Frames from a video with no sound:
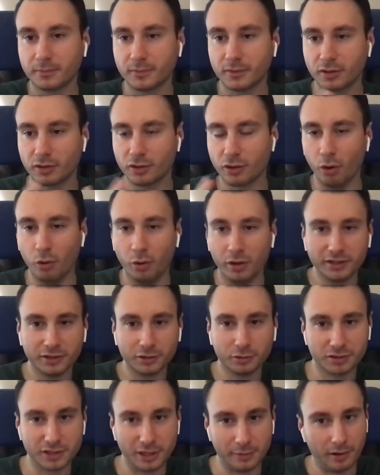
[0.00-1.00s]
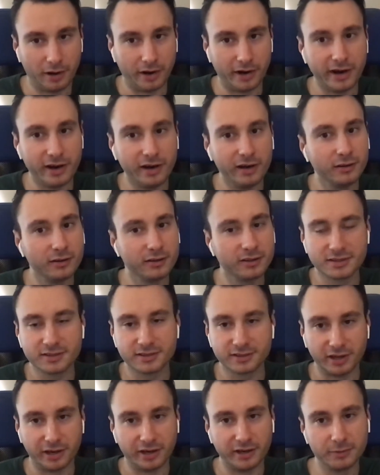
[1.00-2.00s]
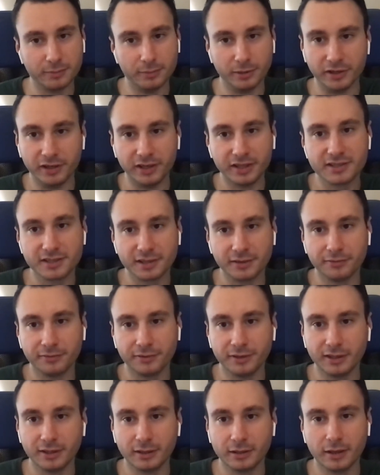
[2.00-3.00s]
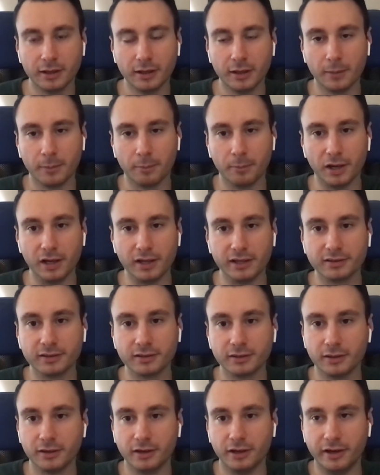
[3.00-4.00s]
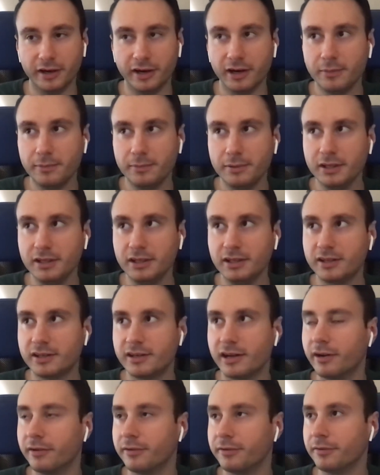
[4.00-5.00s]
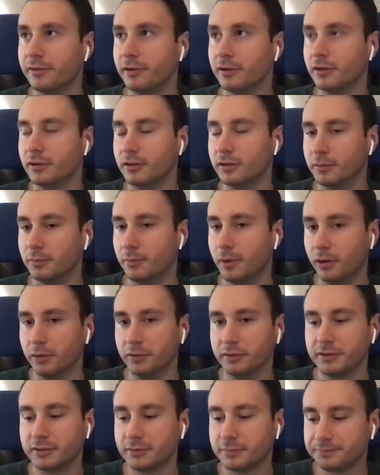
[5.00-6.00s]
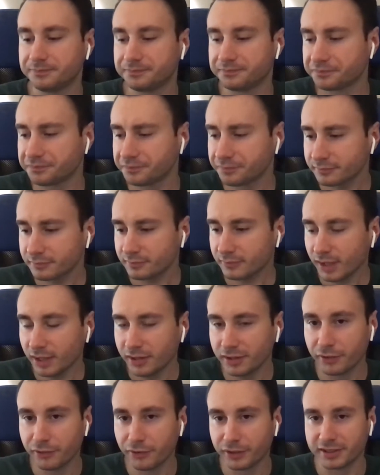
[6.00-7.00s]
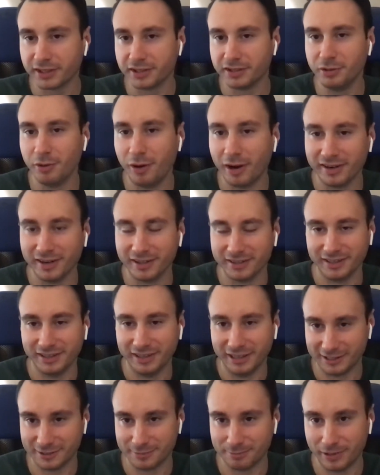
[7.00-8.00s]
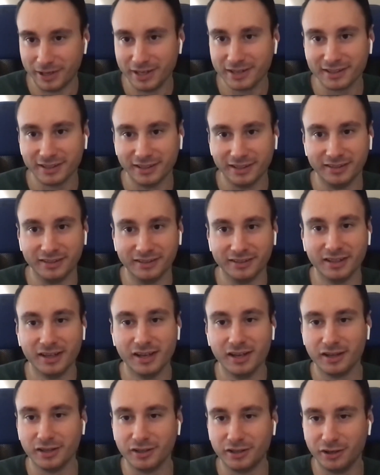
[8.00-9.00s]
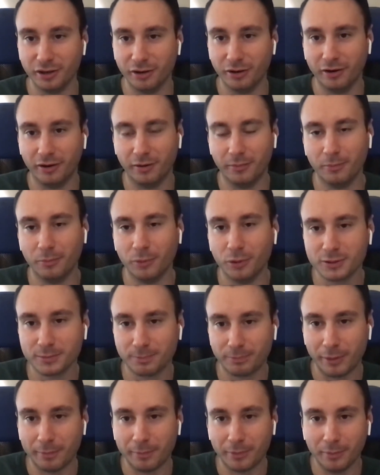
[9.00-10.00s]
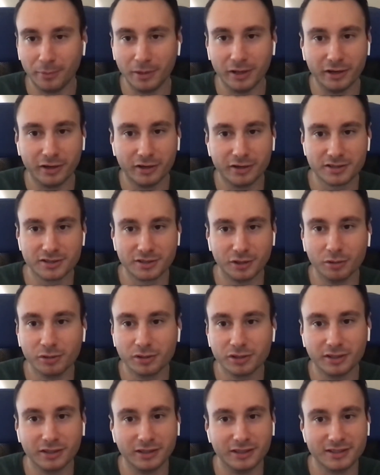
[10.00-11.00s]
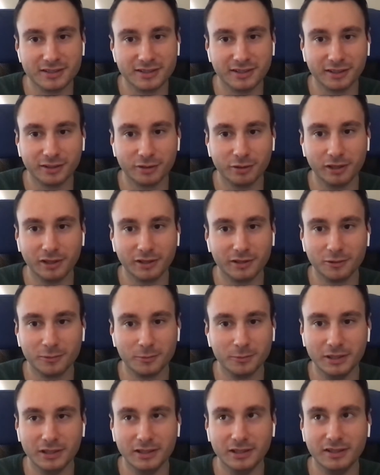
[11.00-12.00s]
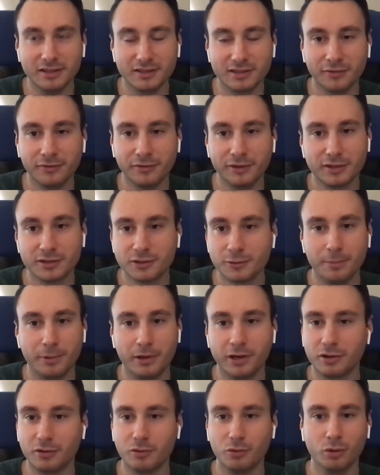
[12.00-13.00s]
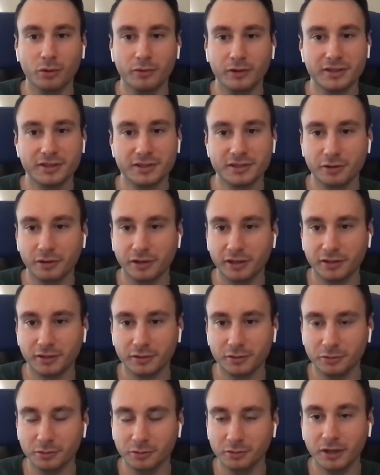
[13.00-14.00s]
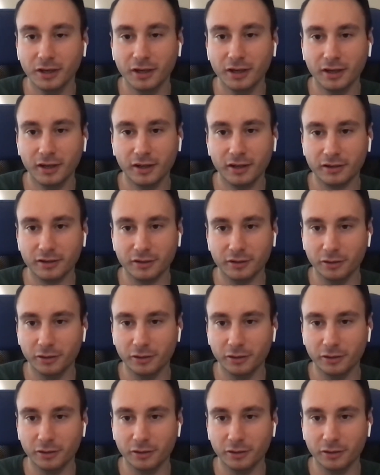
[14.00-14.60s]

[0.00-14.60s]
go into some area, start building something, but really be careful about the fact that you are not an expert and your most probably your solution is not going to be something super cool, which is going to, you